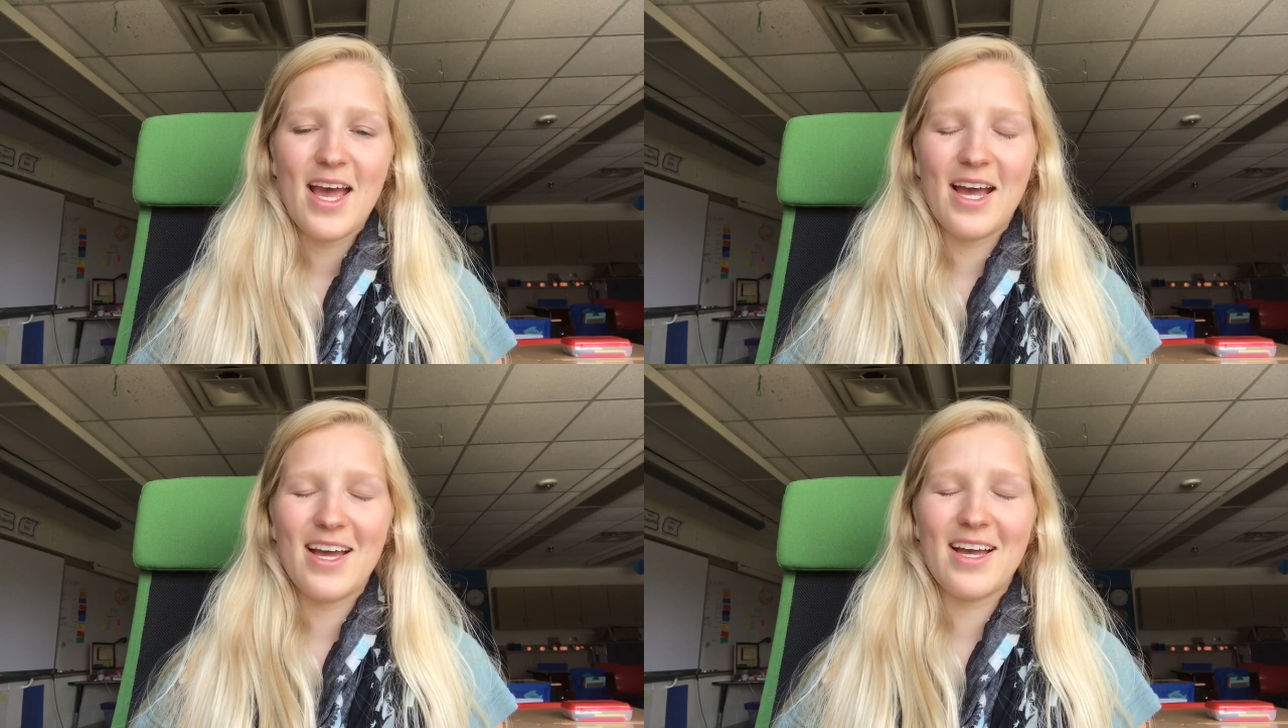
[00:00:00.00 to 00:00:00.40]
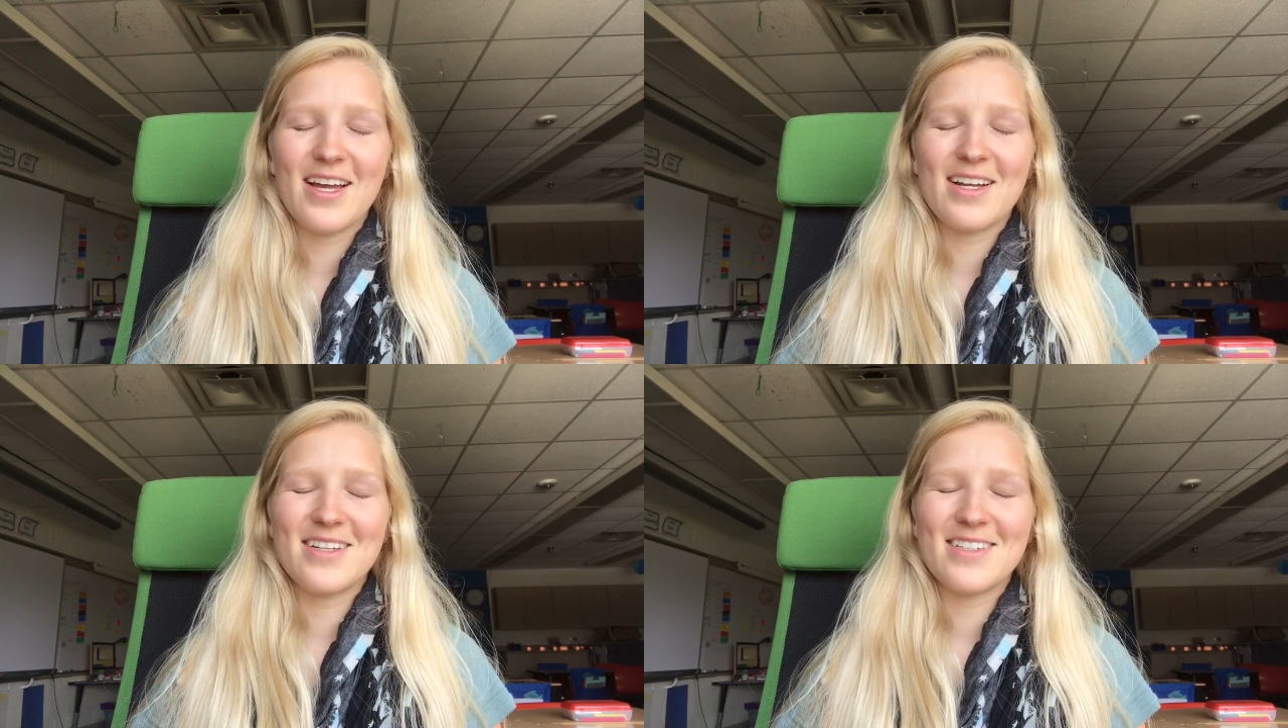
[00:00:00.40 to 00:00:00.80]

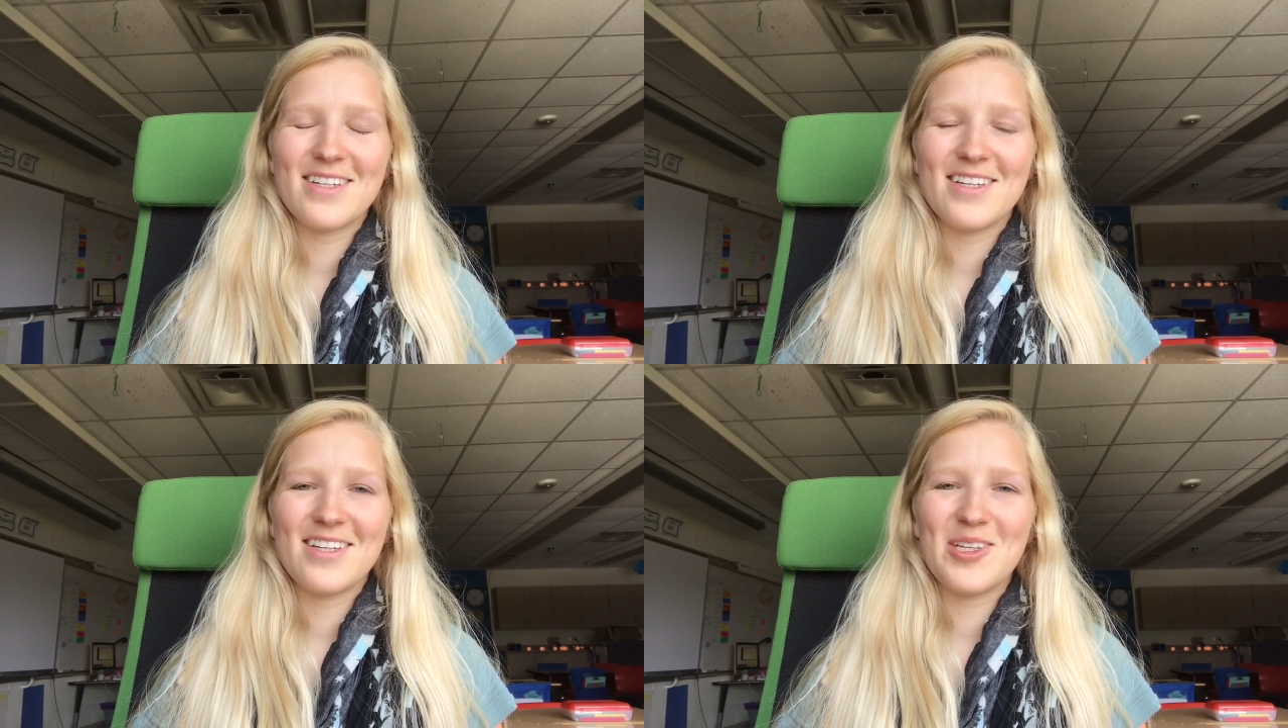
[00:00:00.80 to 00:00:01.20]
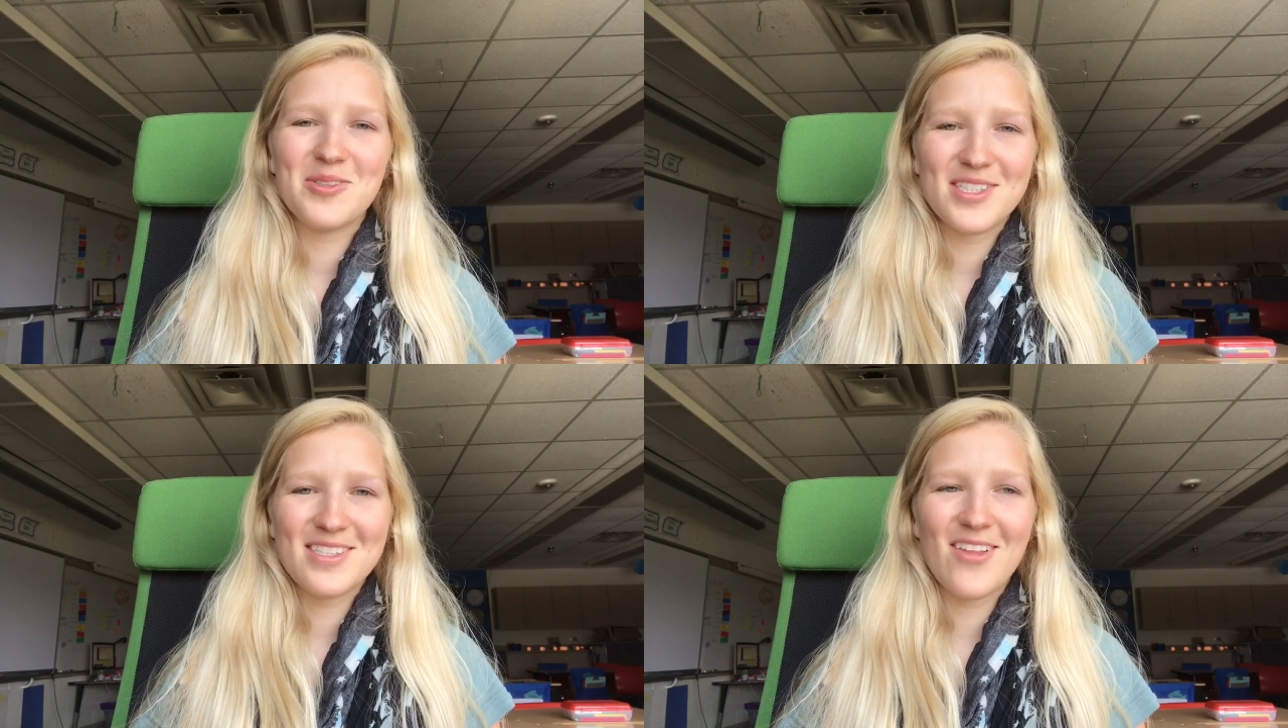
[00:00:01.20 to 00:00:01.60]
And it
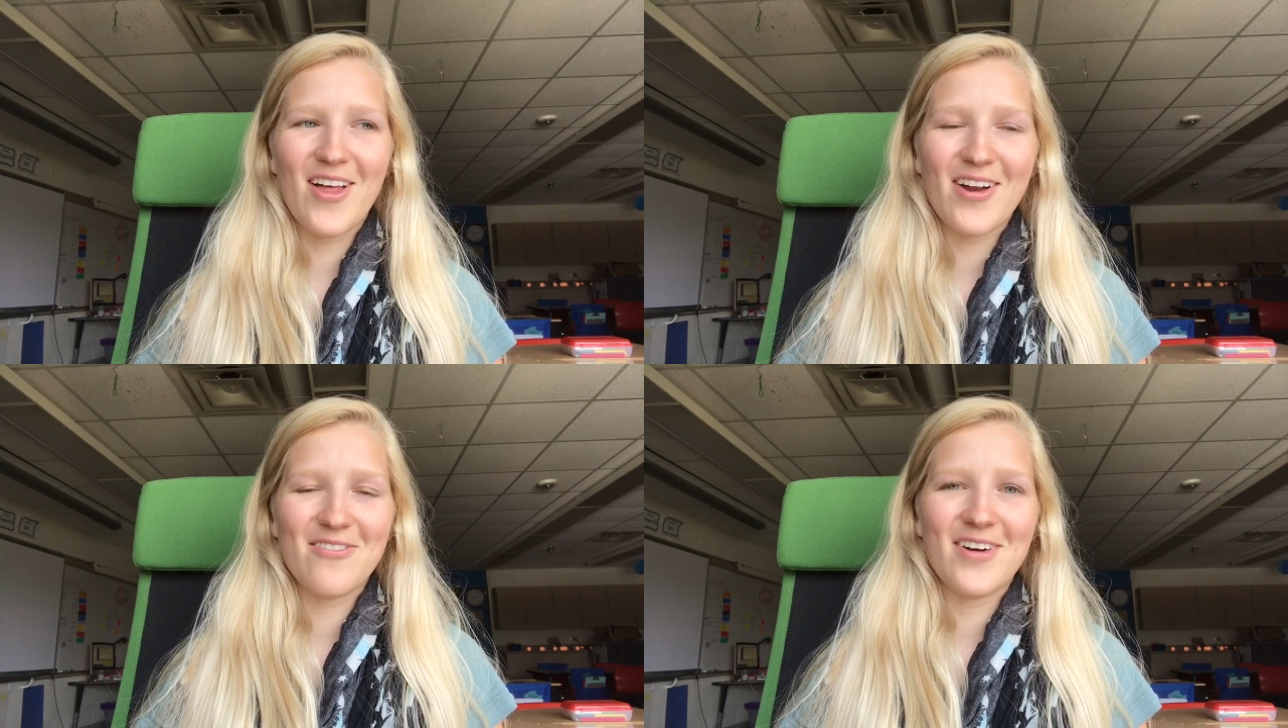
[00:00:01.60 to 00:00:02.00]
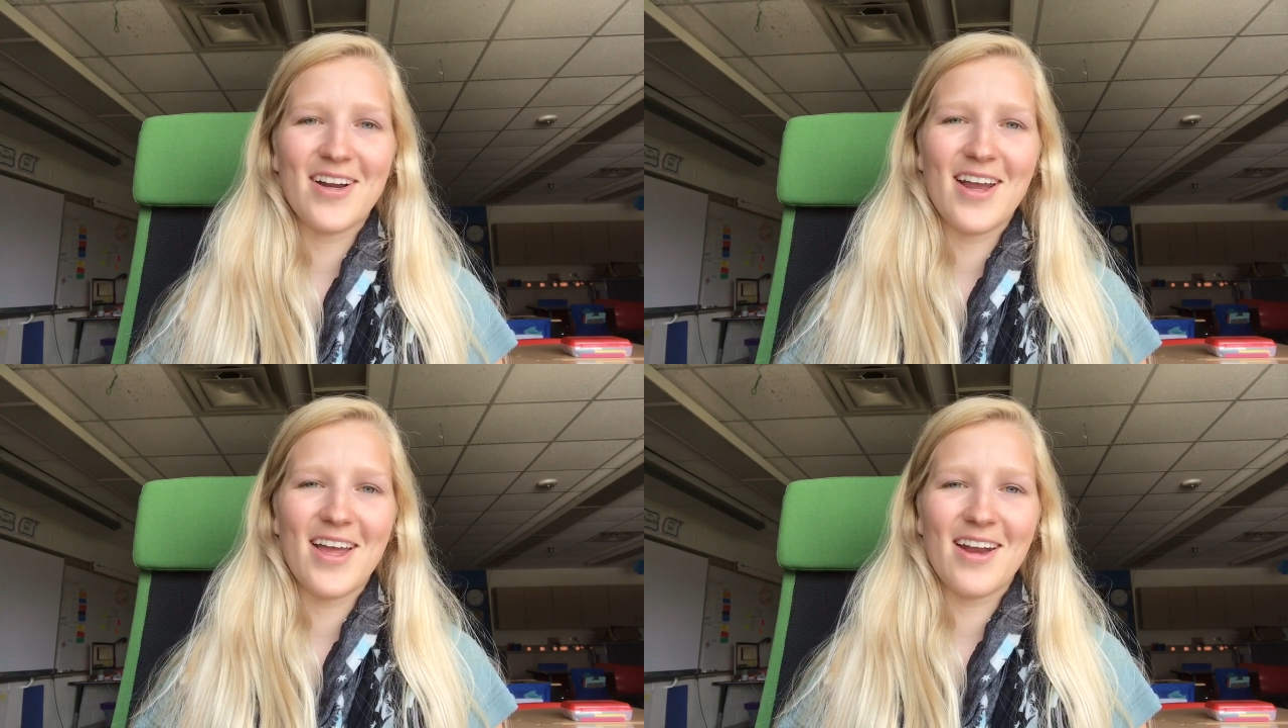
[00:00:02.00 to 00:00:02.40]
was just a lot of
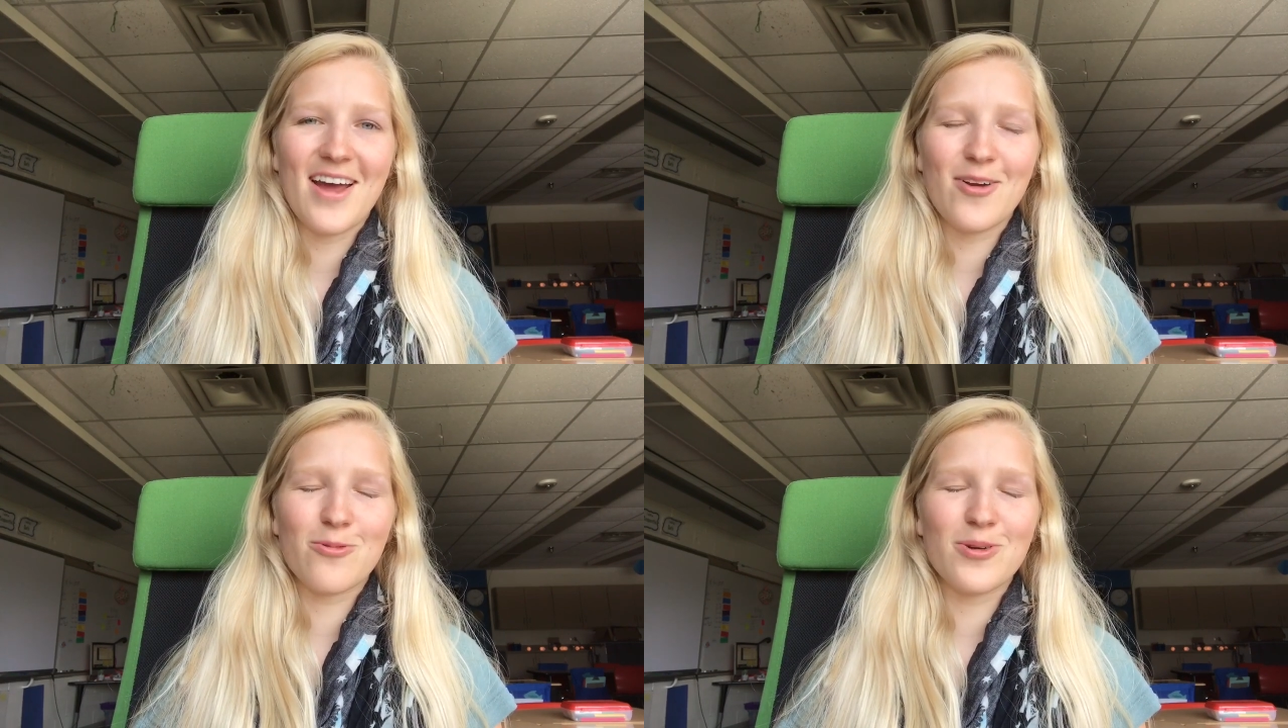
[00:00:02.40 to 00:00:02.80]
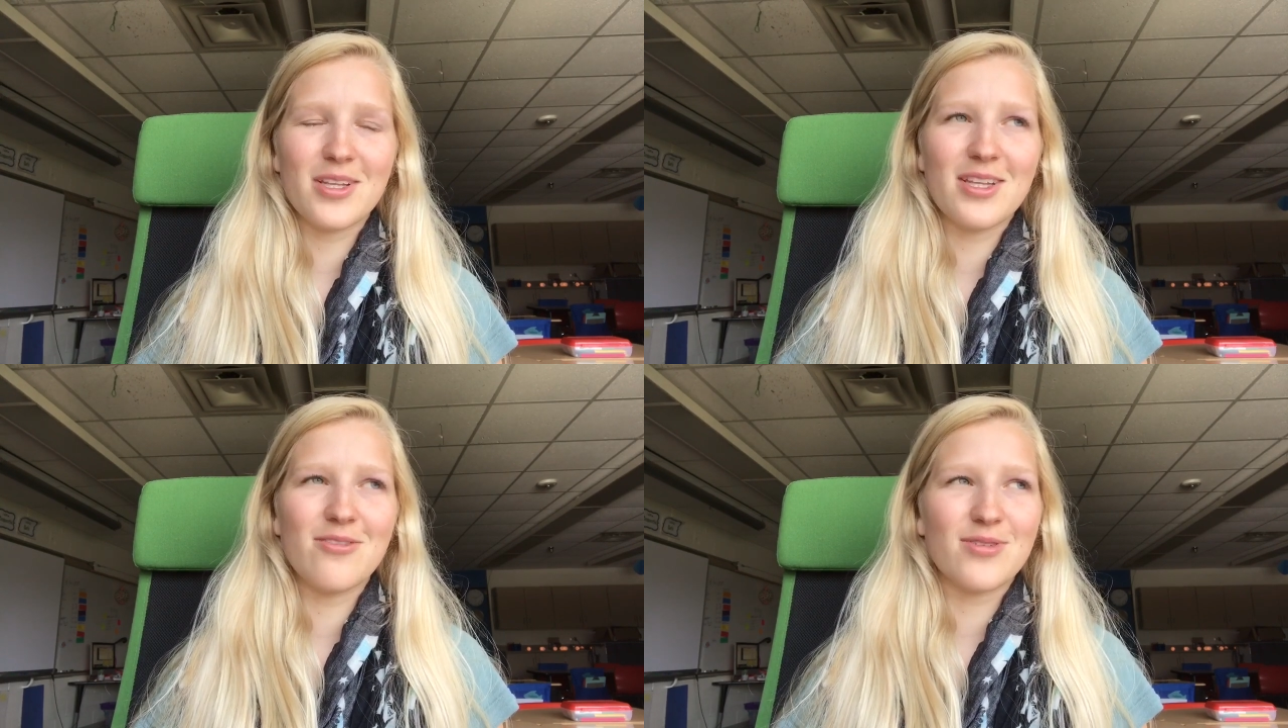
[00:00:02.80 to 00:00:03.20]
fun and I
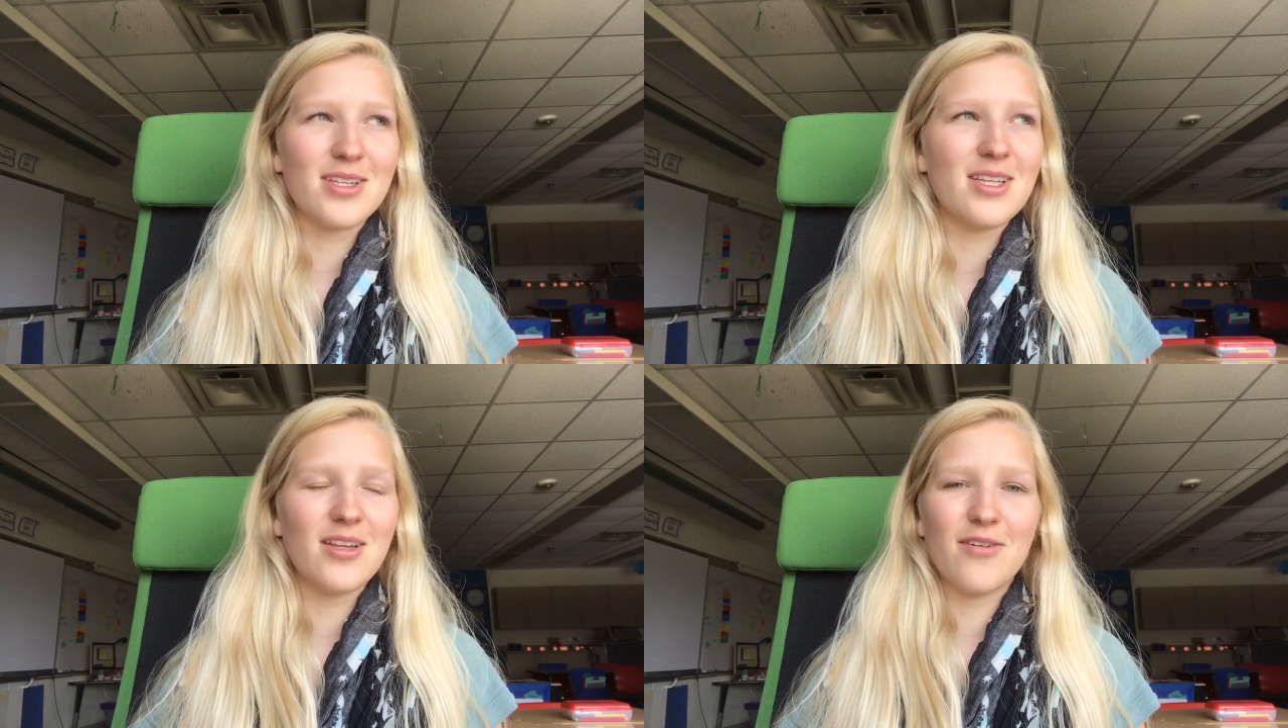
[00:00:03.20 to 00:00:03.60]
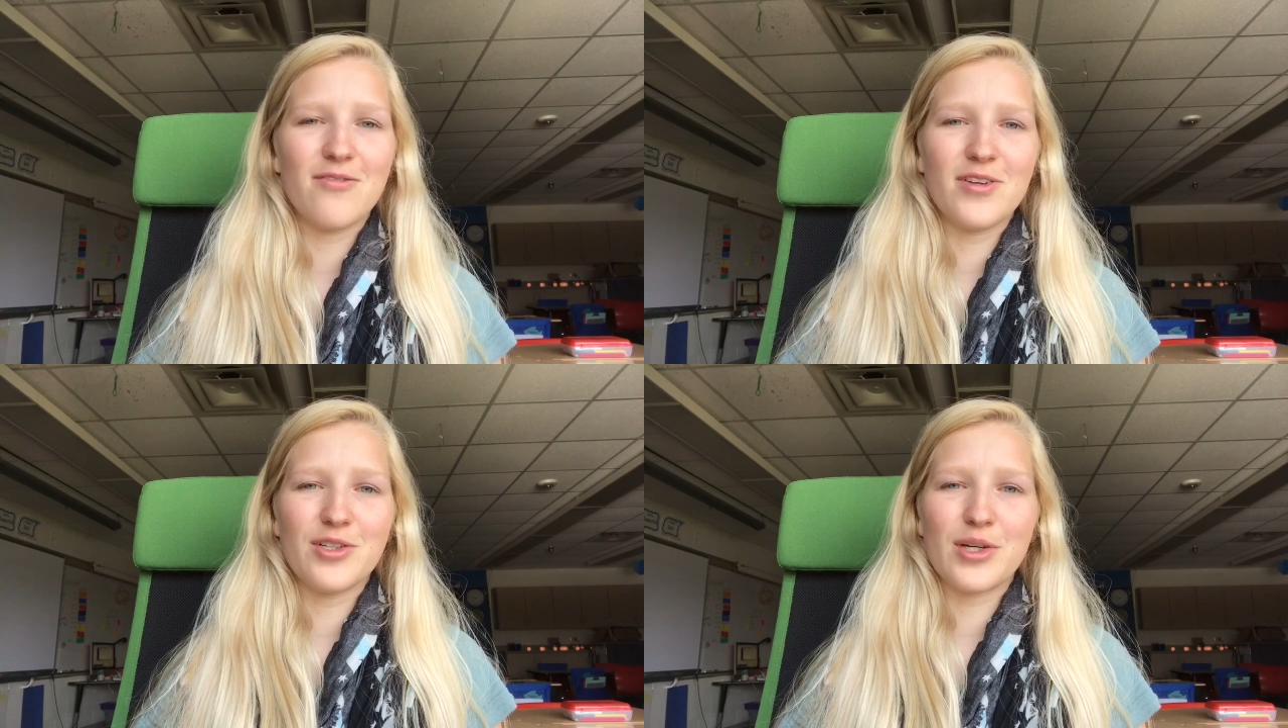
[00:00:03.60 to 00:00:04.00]
really, really love
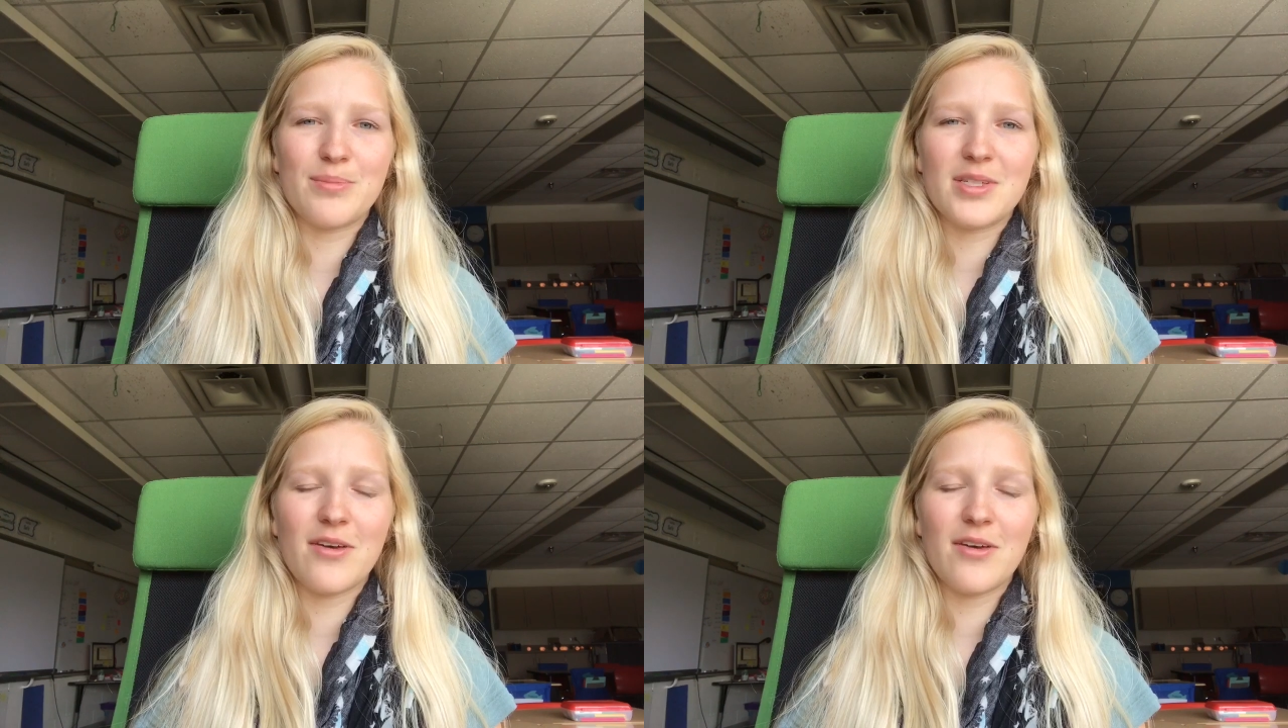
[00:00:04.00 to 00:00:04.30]
field trips.